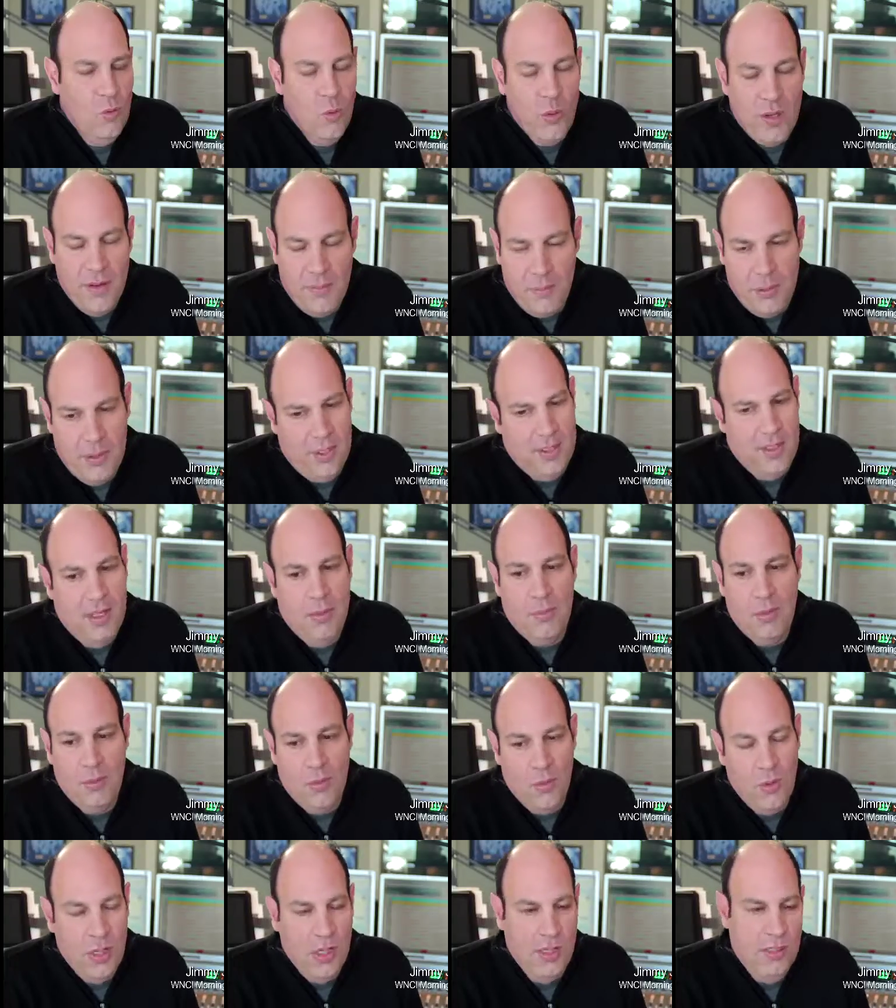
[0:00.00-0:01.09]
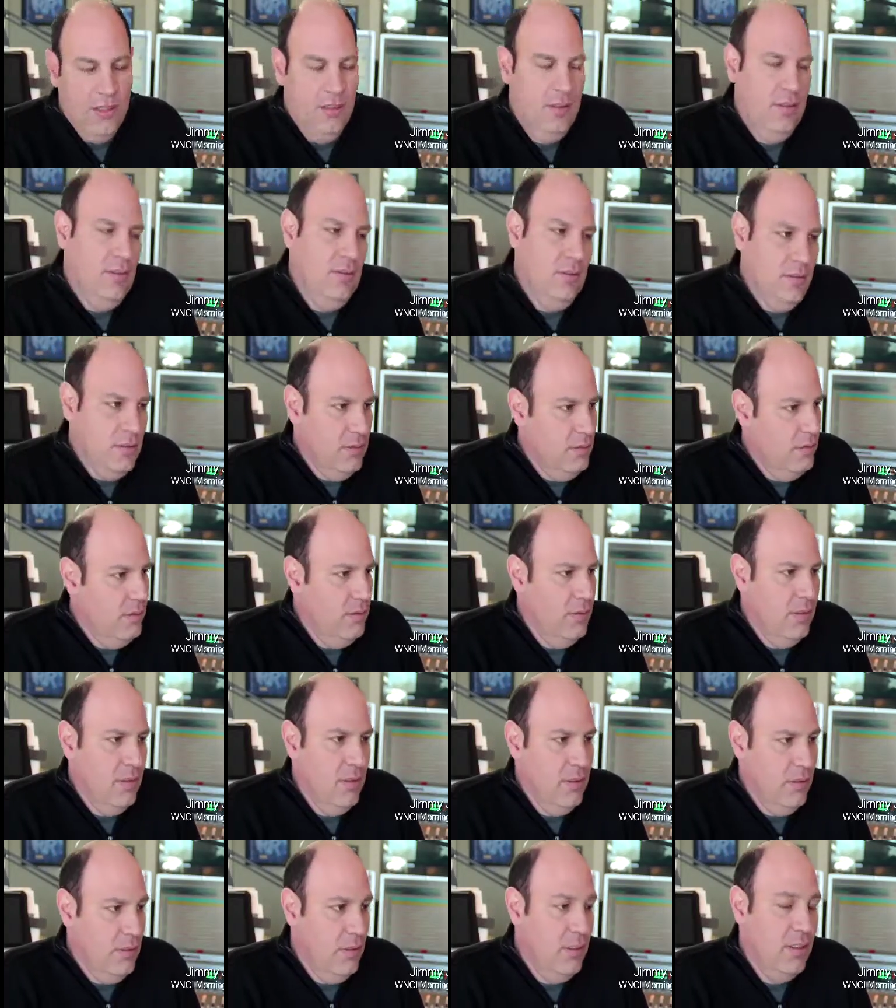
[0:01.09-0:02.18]
We've been number one,
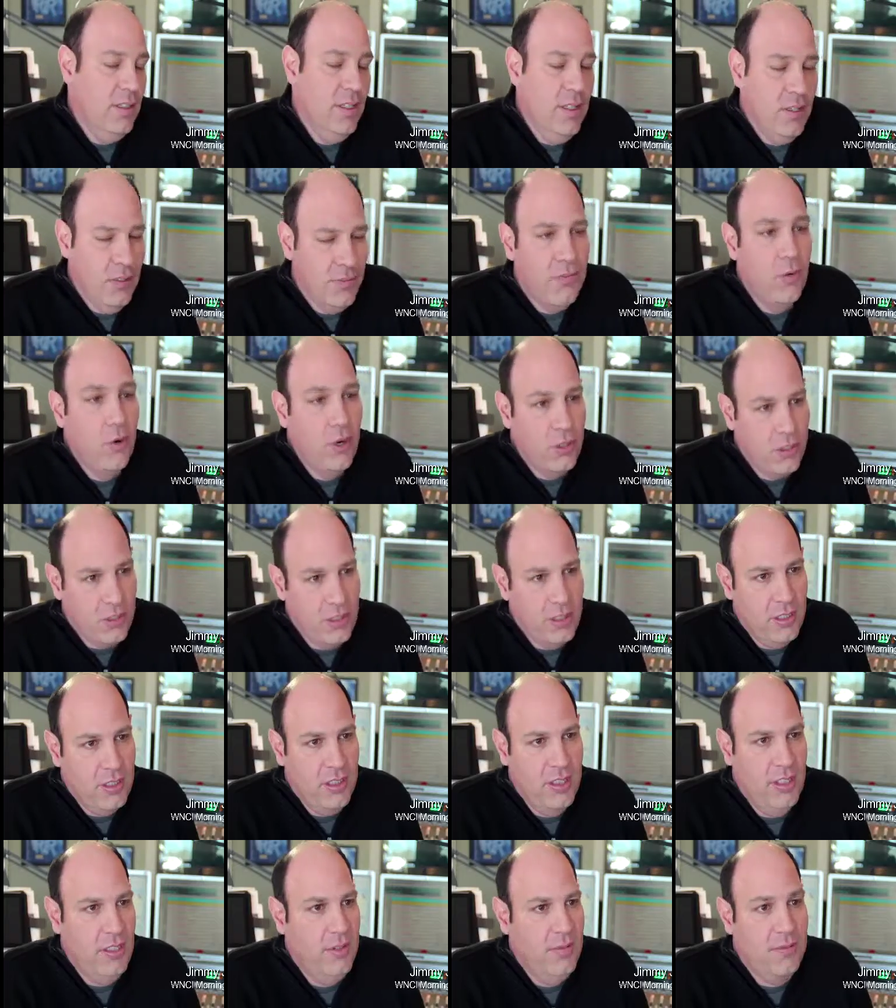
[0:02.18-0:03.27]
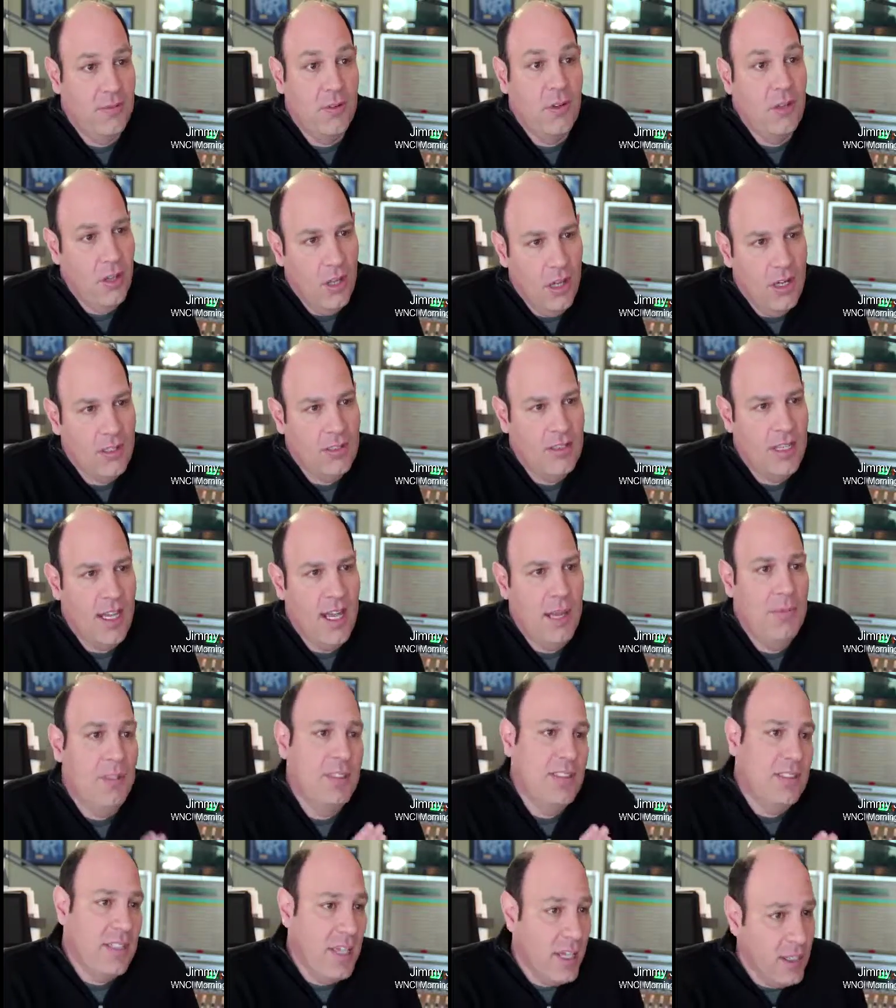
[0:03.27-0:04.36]
fortunately, for a long time.
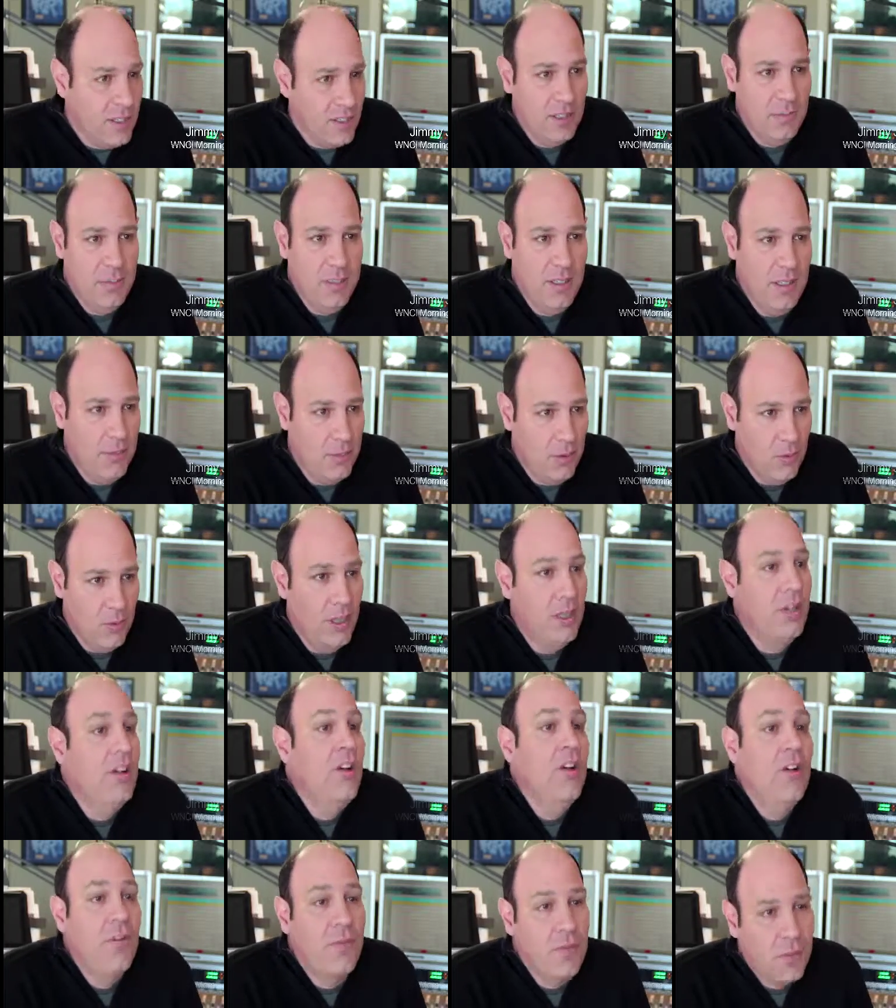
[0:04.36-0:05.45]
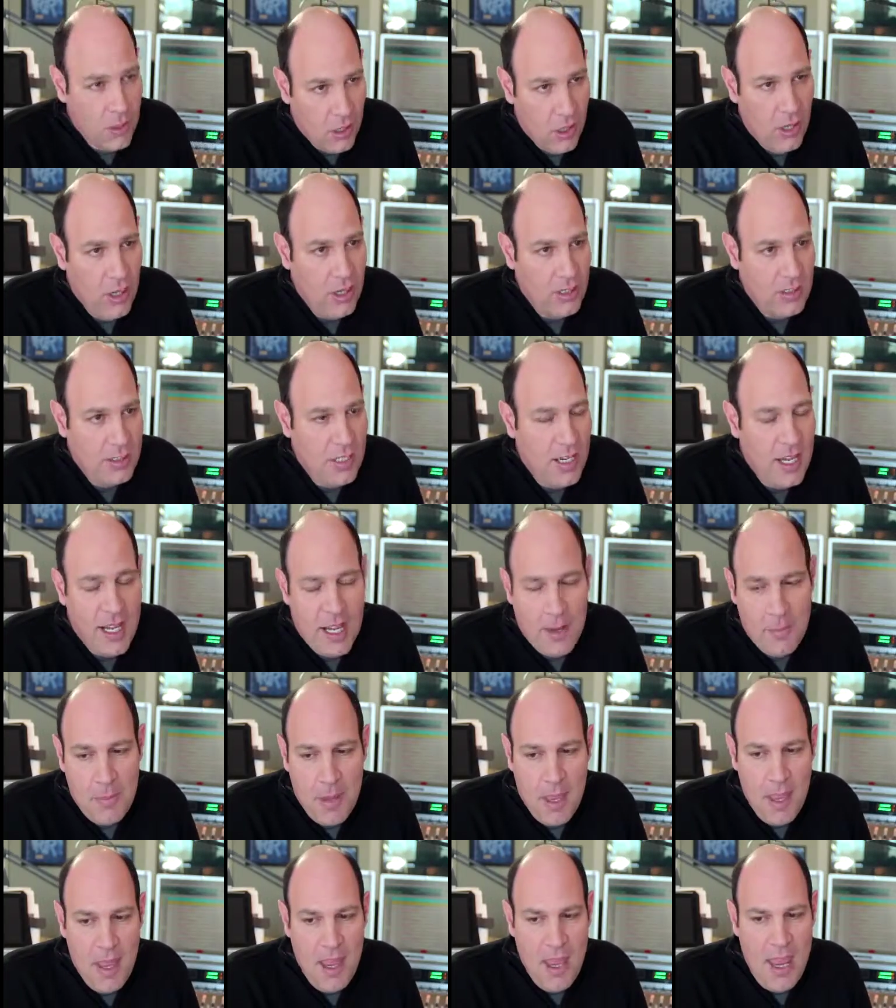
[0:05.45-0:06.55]
The station's been number one for a long
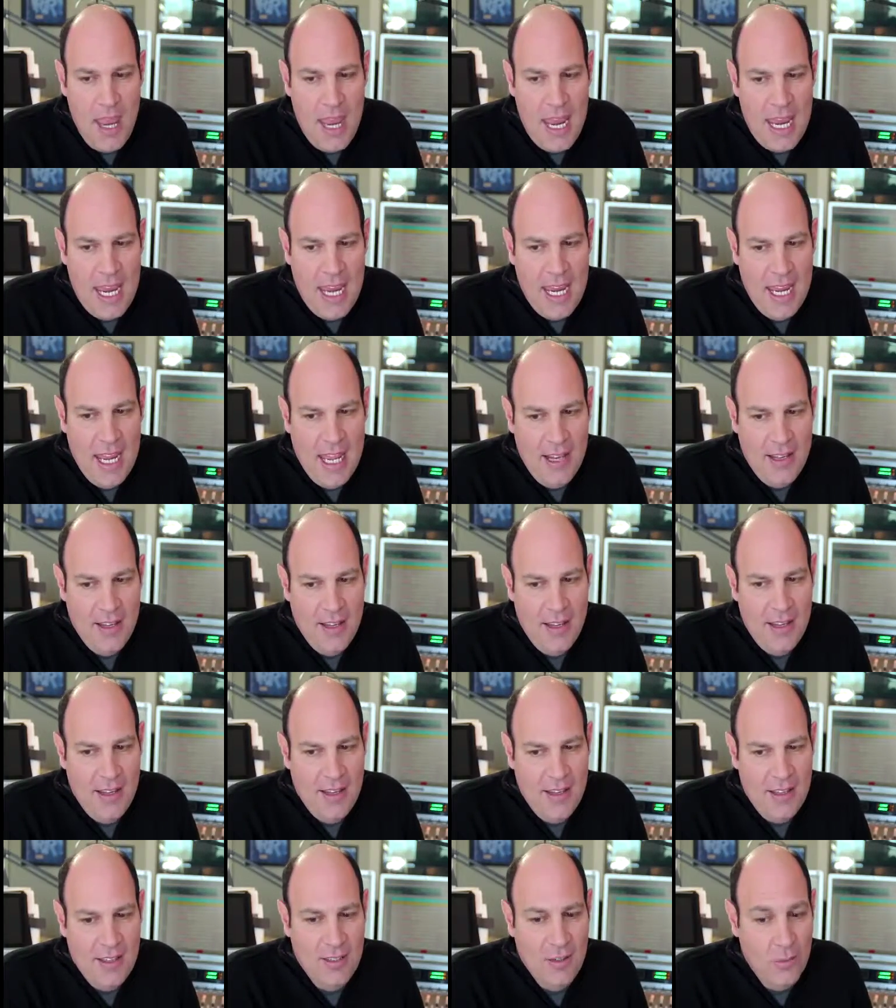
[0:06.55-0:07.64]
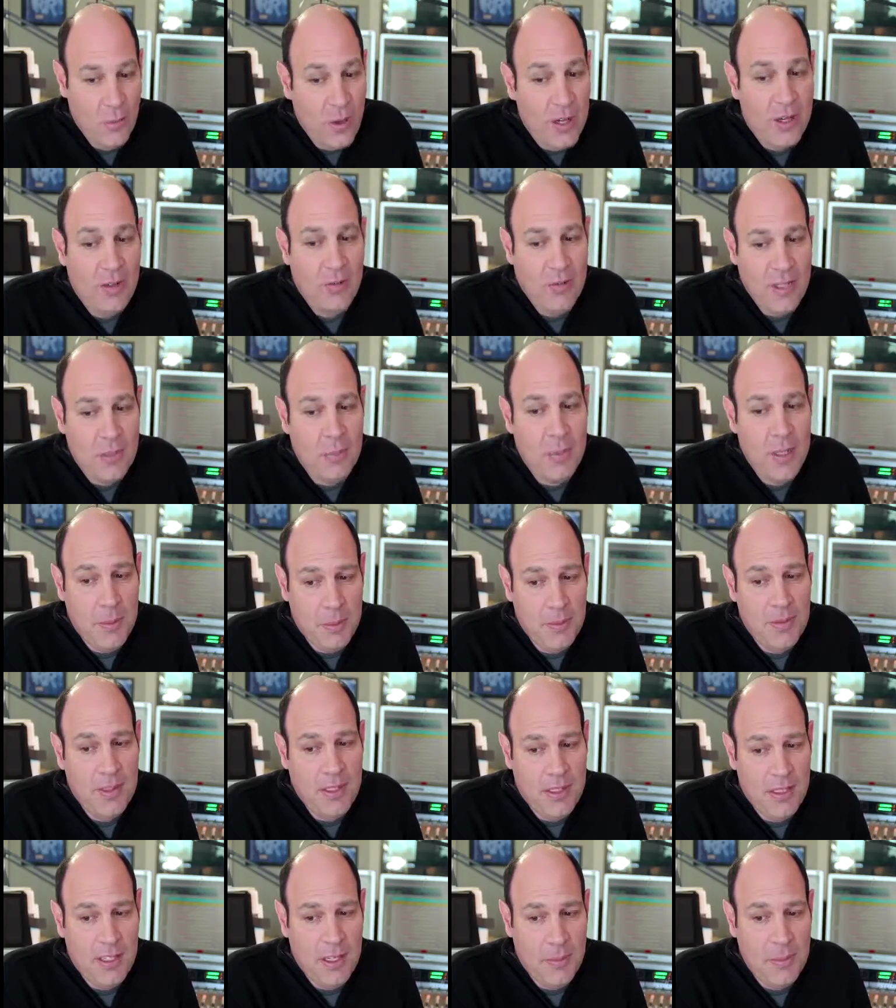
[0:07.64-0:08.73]
time. And you want to reach people
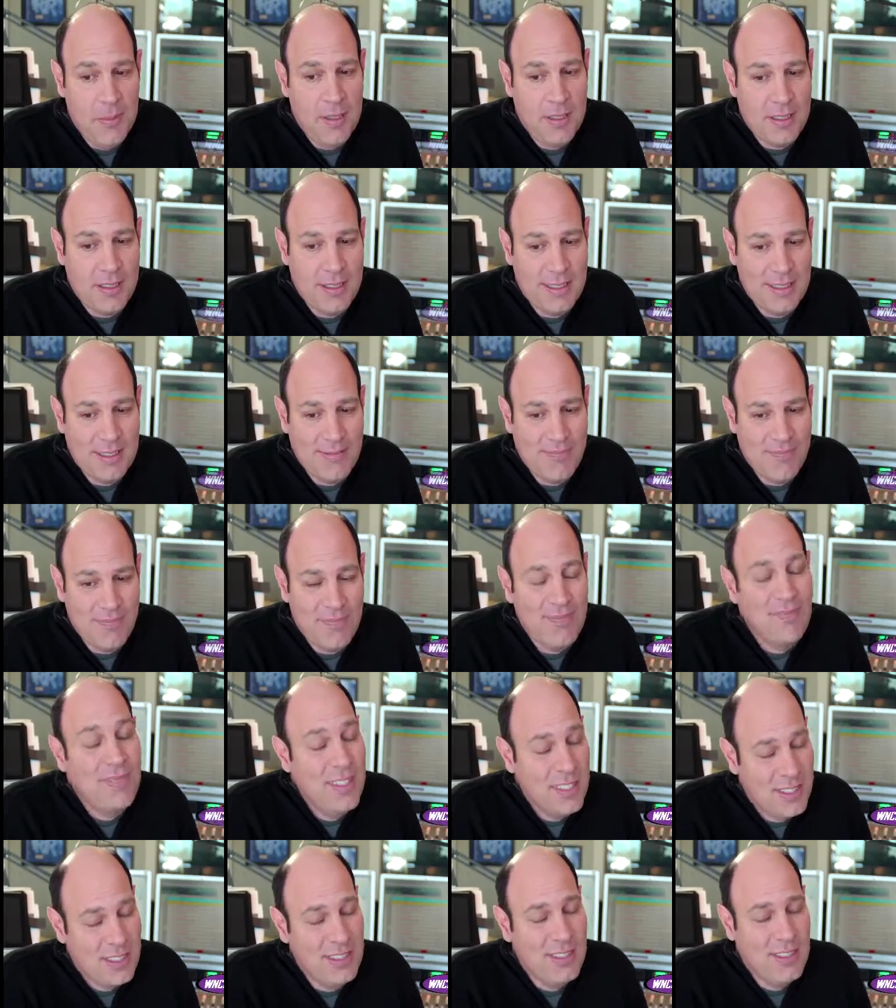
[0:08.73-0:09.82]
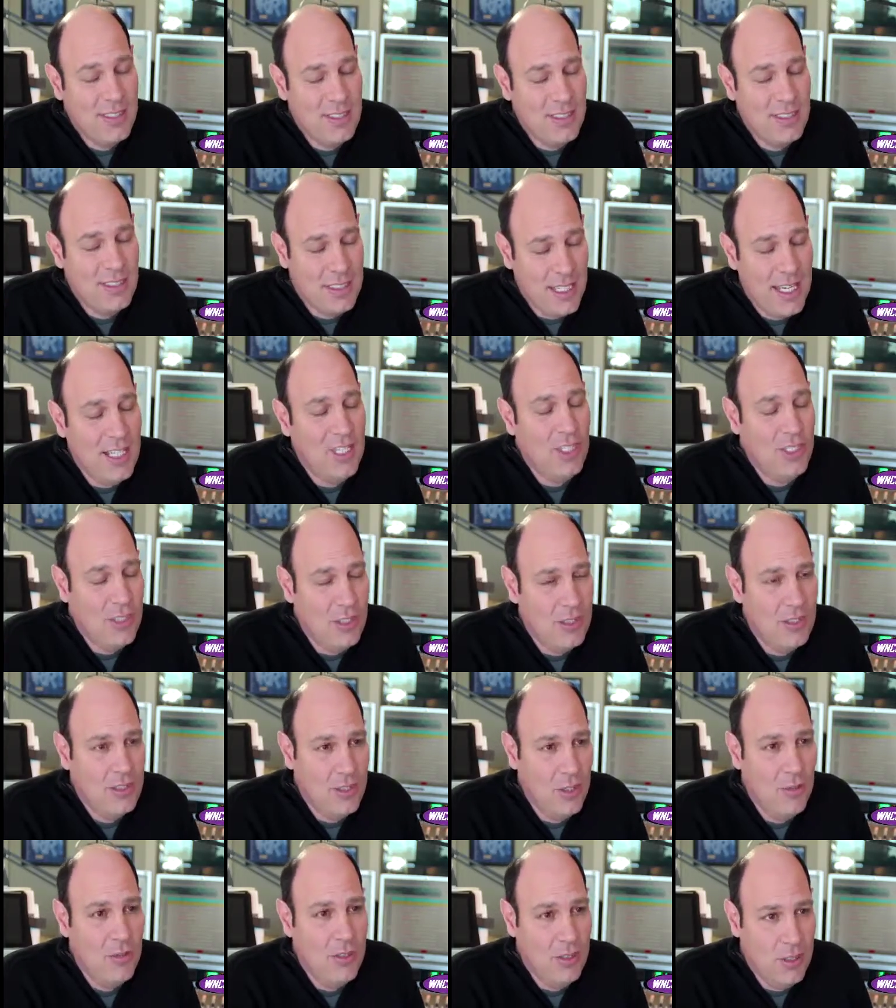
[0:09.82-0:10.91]
in Columbus, this is the station and the
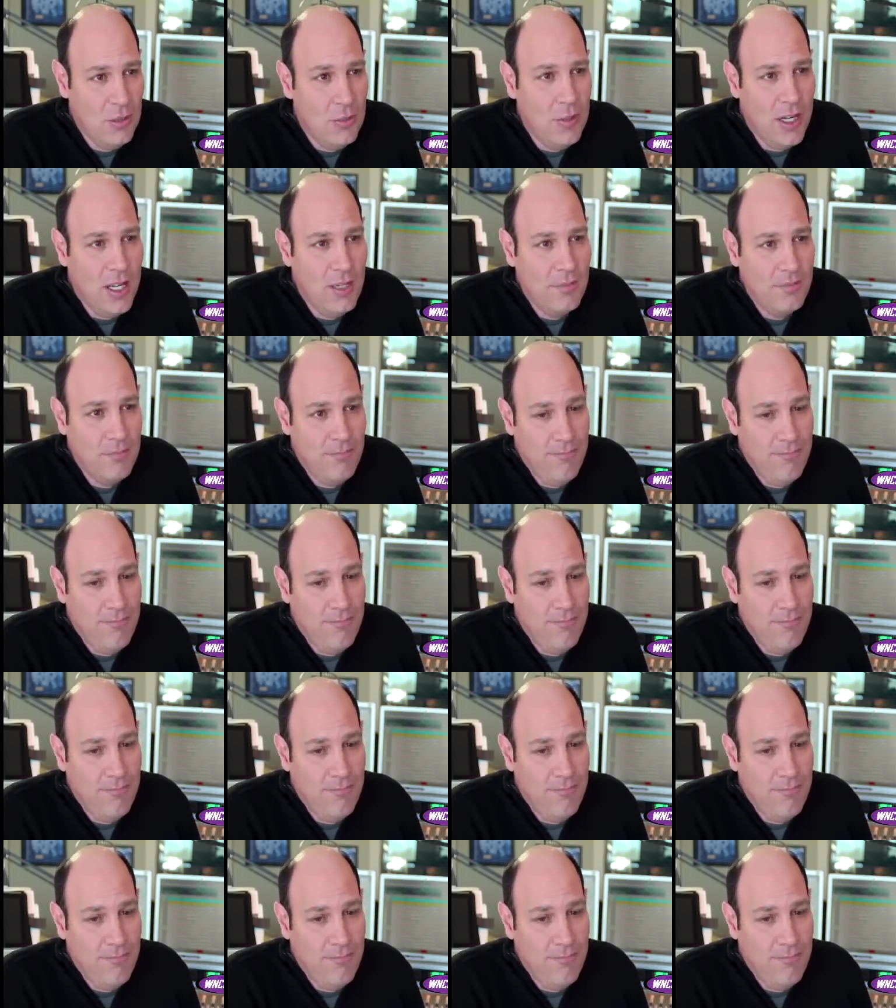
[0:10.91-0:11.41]
show to do it on.